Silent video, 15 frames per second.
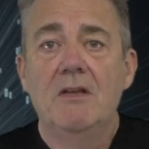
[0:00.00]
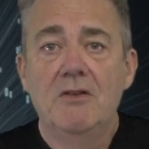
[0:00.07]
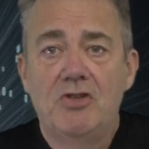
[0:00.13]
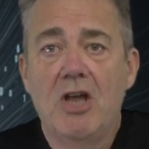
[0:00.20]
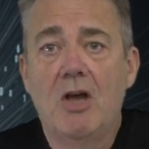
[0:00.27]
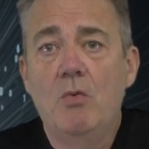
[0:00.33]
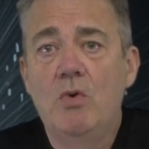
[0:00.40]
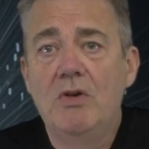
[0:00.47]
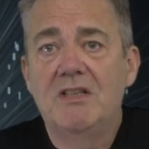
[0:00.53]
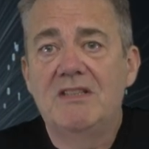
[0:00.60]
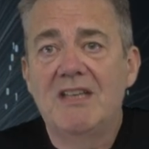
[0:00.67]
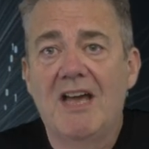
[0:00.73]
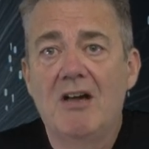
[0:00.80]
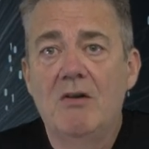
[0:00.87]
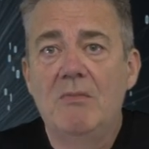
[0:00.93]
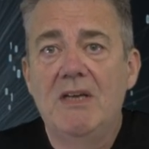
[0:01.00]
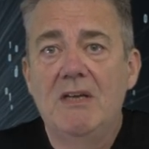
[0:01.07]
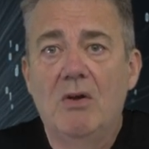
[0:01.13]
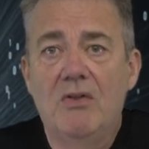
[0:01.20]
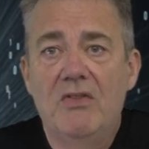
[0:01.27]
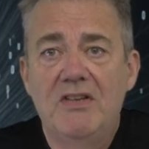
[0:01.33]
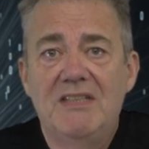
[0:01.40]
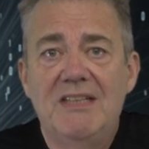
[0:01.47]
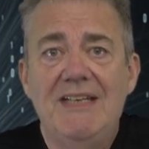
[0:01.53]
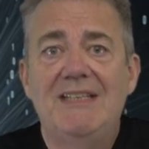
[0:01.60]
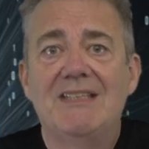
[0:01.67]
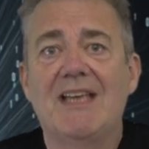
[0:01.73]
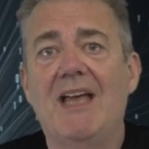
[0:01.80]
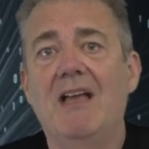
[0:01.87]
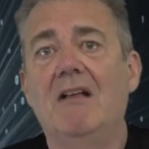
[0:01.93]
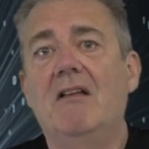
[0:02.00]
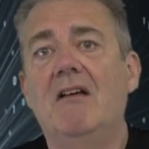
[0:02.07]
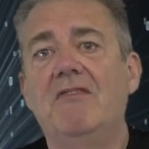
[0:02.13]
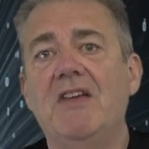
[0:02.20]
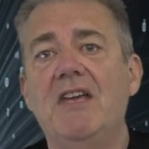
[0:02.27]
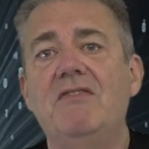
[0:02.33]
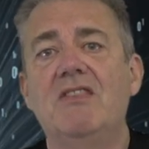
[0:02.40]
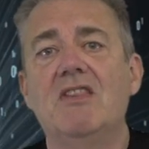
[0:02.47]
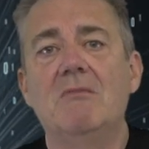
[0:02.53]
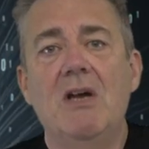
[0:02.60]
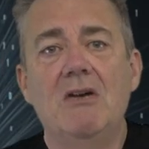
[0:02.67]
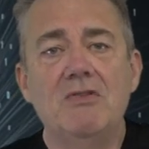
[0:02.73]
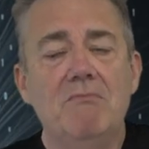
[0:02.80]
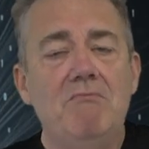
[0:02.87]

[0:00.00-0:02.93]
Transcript: Joe would tell me all the detail of even the most